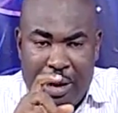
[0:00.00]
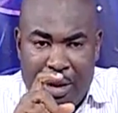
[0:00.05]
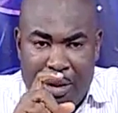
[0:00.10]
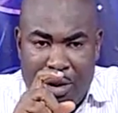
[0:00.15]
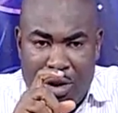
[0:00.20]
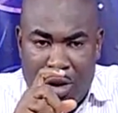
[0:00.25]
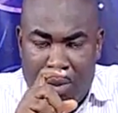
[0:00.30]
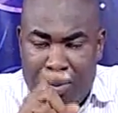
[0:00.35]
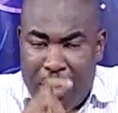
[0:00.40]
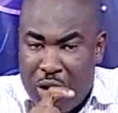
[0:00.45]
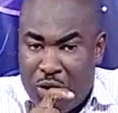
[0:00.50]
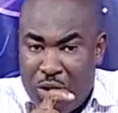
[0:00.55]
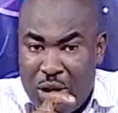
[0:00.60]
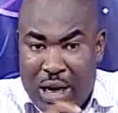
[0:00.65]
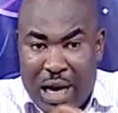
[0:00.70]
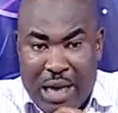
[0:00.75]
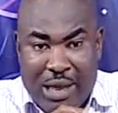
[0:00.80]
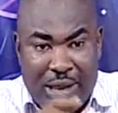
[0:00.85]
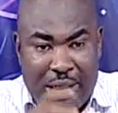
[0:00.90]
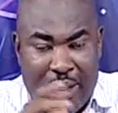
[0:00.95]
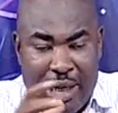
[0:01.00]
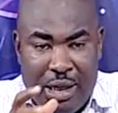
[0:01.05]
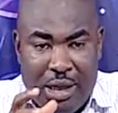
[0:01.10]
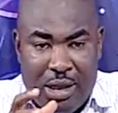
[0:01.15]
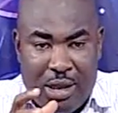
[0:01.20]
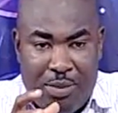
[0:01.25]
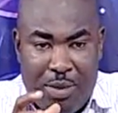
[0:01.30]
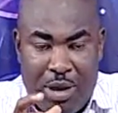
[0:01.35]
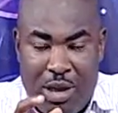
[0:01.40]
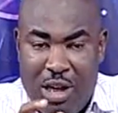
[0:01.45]
John Maxwell can say this,
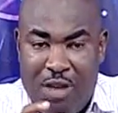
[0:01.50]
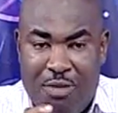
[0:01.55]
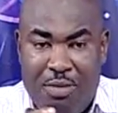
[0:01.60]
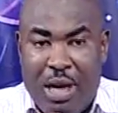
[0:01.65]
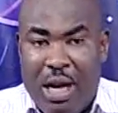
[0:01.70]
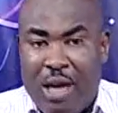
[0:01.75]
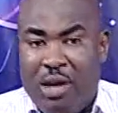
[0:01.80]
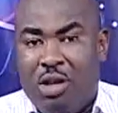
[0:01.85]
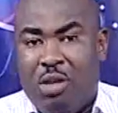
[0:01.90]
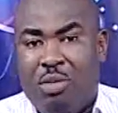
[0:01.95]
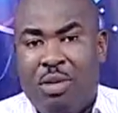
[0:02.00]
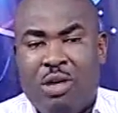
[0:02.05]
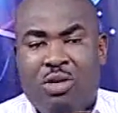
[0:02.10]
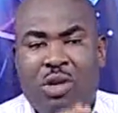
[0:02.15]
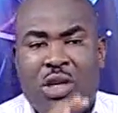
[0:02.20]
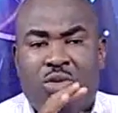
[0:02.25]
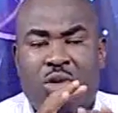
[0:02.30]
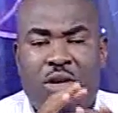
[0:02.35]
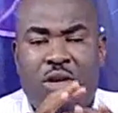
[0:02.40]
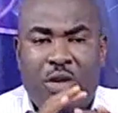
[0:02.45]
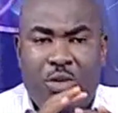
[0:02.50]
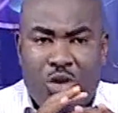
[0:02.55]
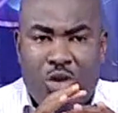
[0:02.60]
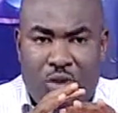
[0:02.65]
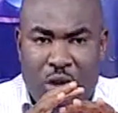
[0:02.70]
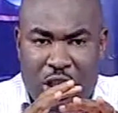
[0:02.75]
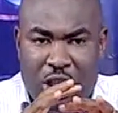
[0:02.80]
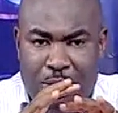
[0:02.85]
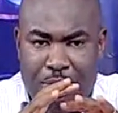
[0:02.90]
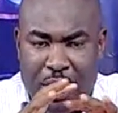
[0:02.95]
believe me, and John Maxwell is one of the most
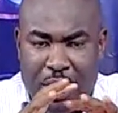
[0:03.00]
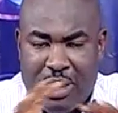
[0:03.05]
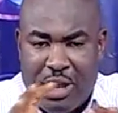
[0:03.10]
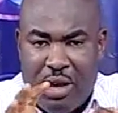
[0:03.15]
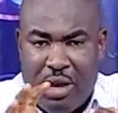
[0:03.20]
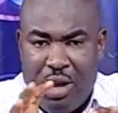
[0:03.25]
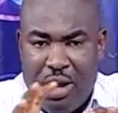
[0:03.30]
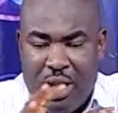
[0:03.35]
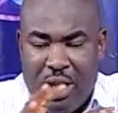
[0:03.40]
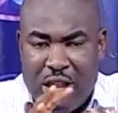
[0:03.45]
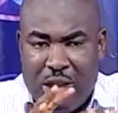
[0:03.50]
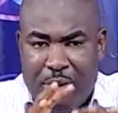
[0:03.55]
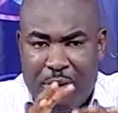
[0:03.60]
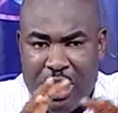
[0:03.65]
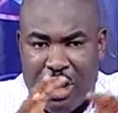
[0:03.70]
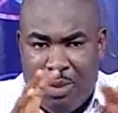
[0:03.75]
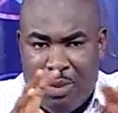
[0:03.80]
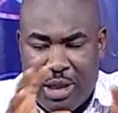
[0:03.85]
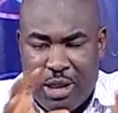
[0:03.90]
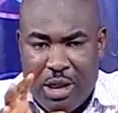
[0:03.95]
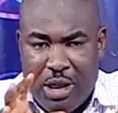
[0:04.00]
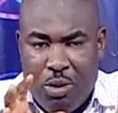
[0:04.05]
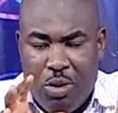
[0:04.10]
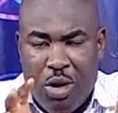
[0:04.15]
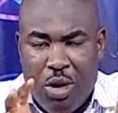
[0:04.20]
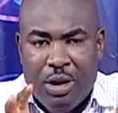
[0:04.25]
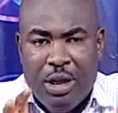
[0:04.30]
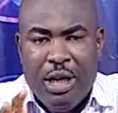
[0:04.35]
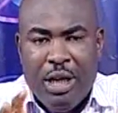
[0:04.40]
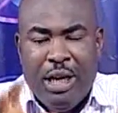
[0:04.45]
respected leadership experts in the world.